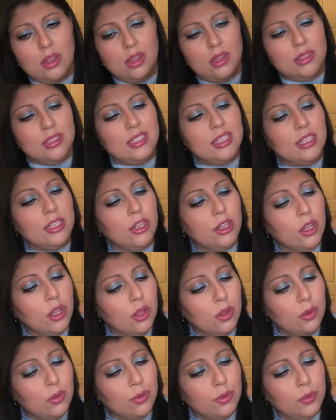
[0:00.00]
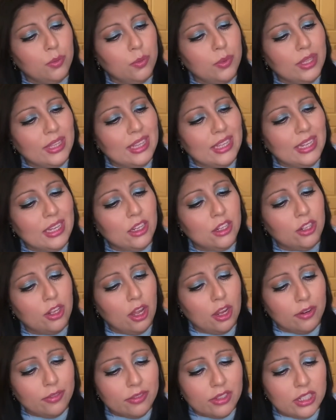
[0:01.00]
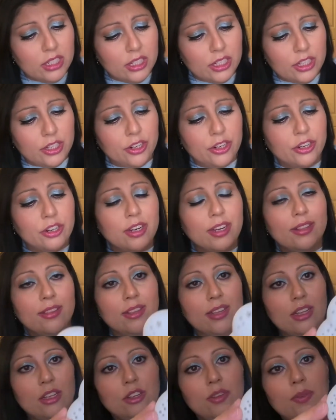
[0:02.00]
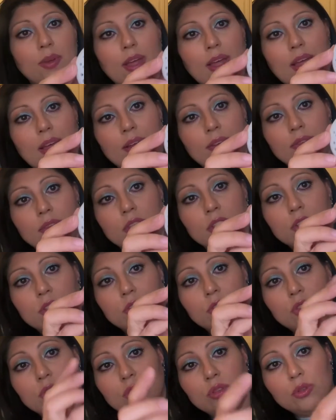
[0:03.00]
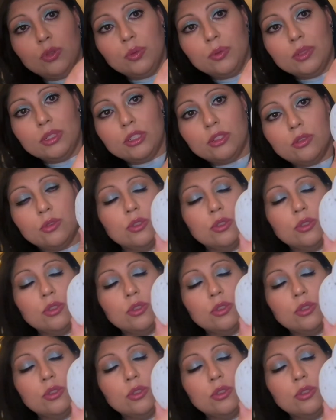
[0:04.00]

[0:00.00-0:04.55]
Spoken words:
silicone with like a lot of glitter, and then you have the twin little